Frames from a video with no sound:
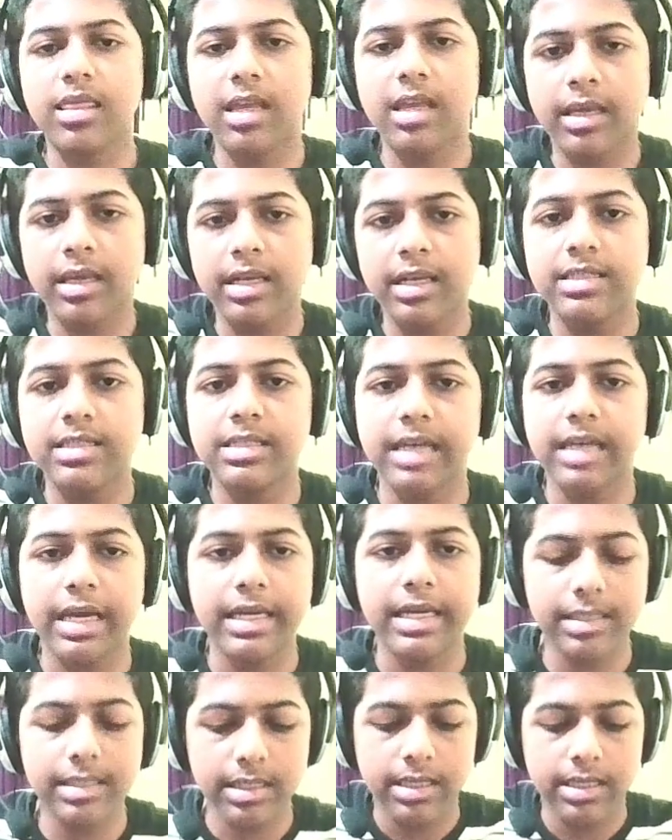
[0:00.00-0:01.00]
the
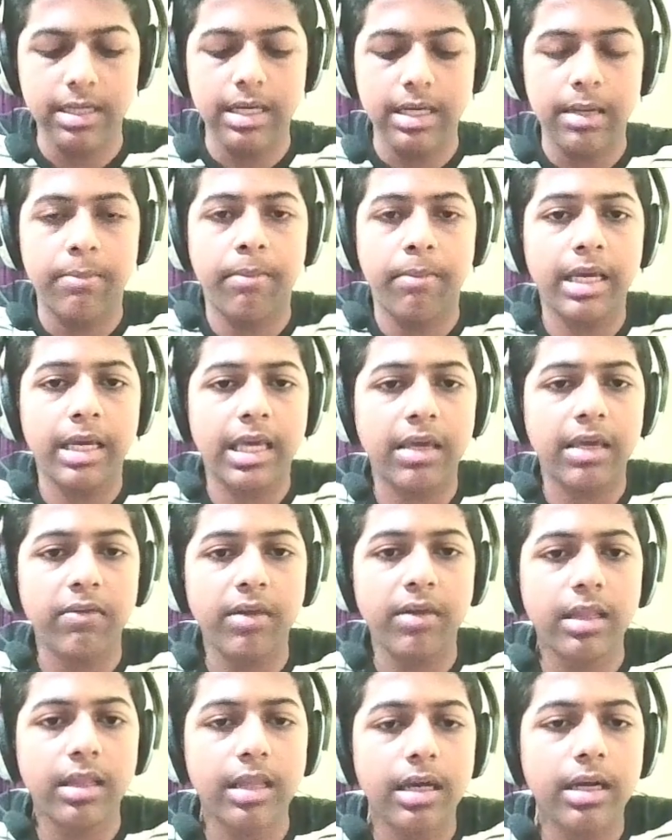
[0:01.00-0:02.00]
circle size
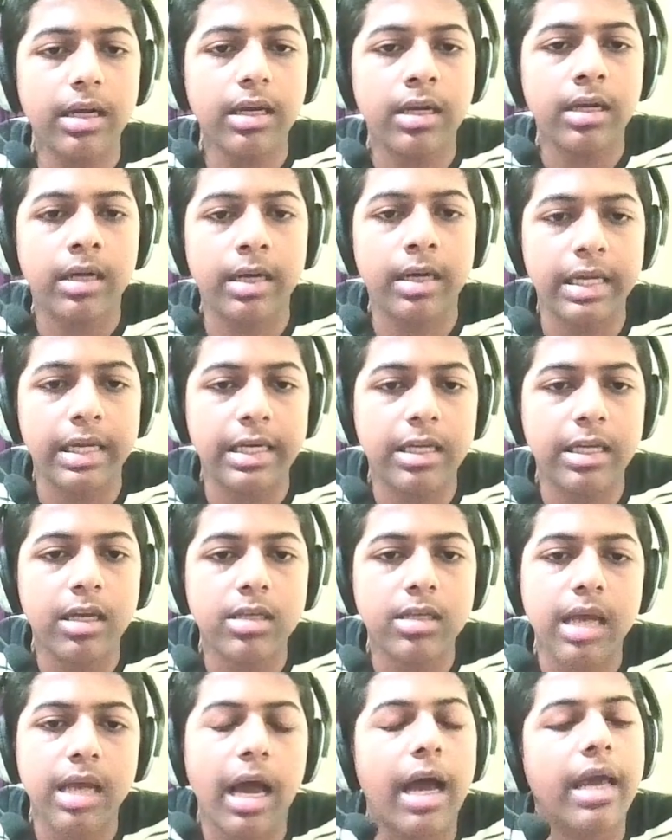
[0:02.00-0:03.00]
by giving the
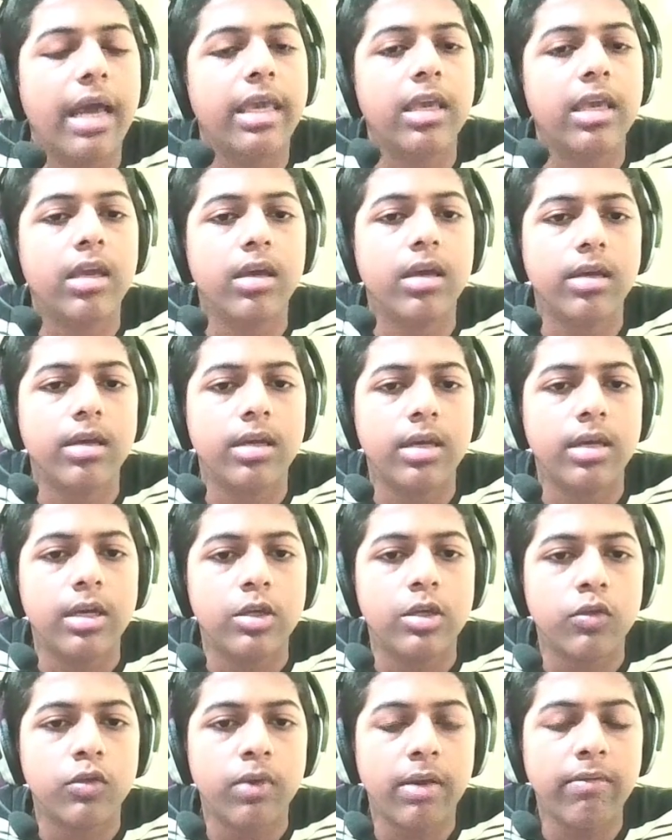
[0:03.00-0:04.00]
radius I.
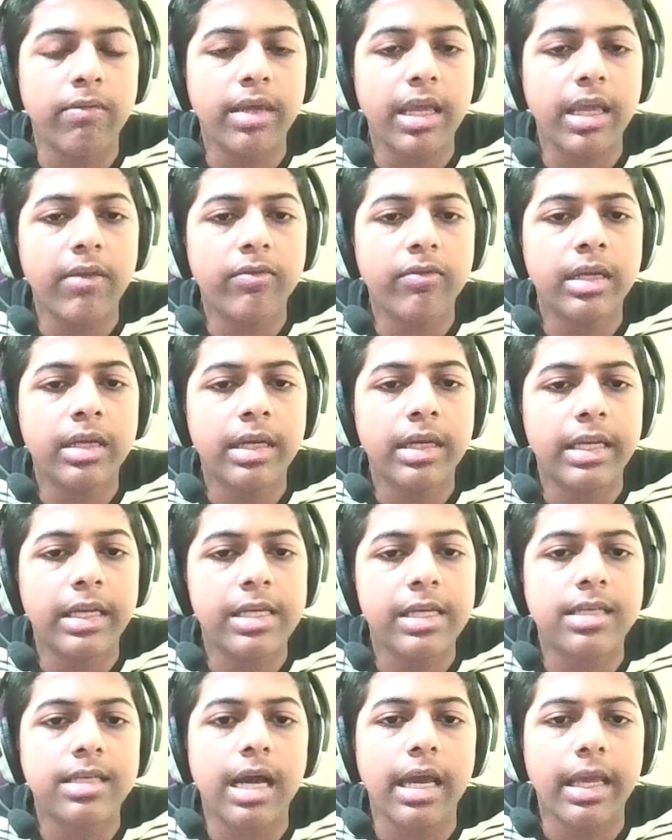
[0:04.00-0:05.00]
So when we
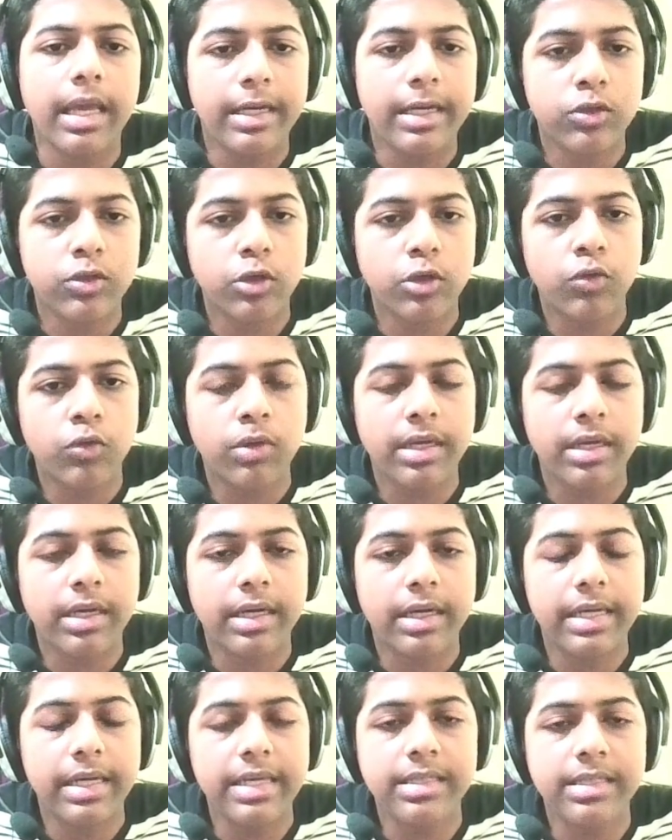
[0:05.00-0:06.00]
give the radius I, it's
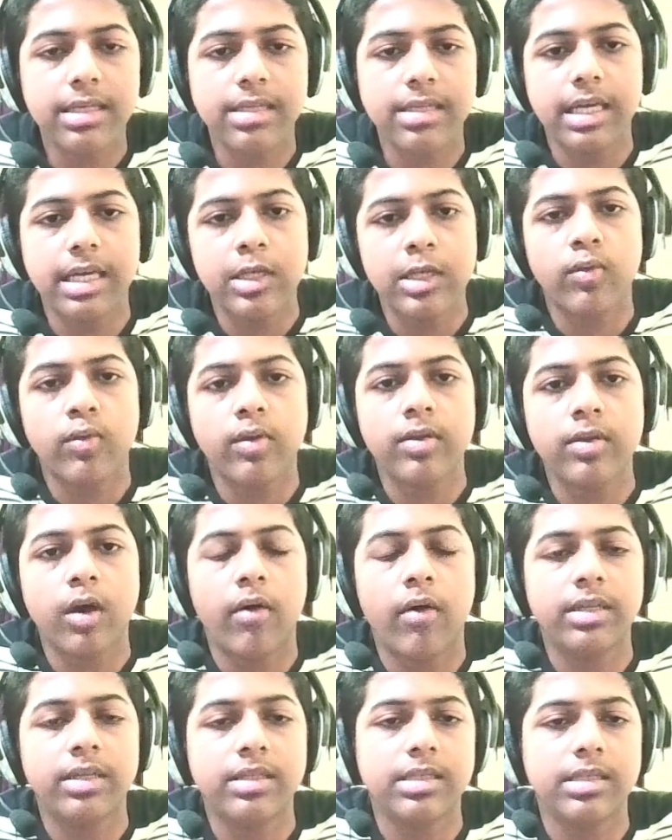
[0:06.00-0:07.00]
going to increase the
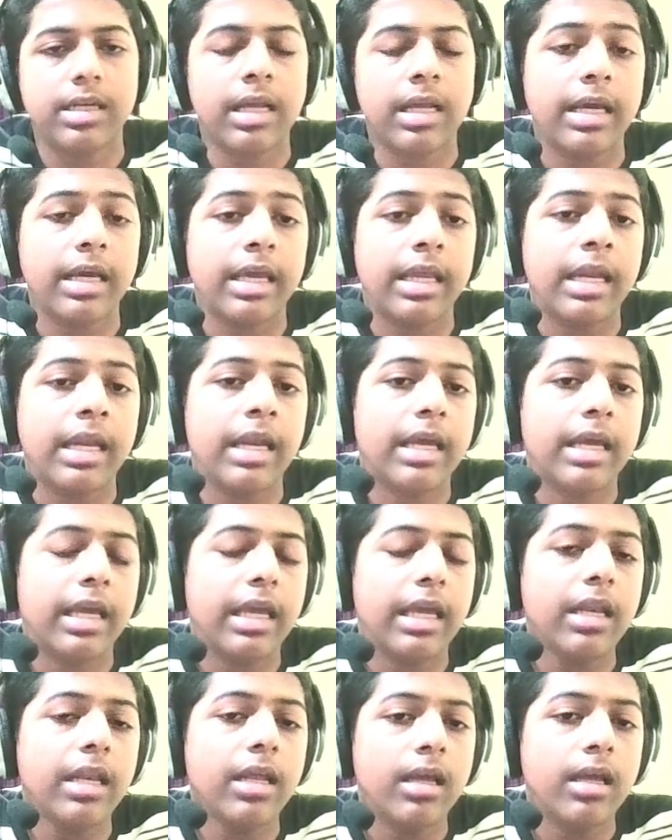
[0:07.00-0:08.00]
size of the circle
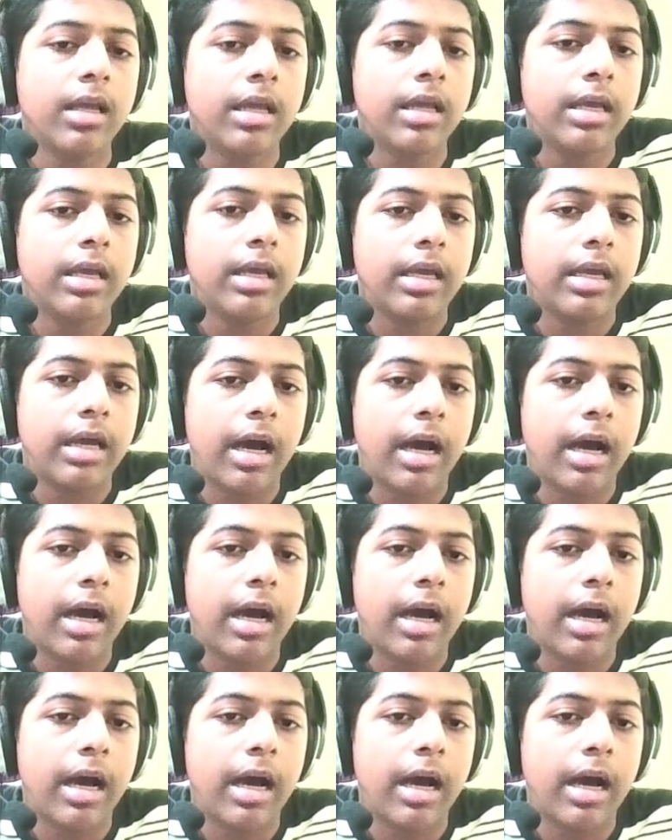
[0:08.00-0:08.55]
again and again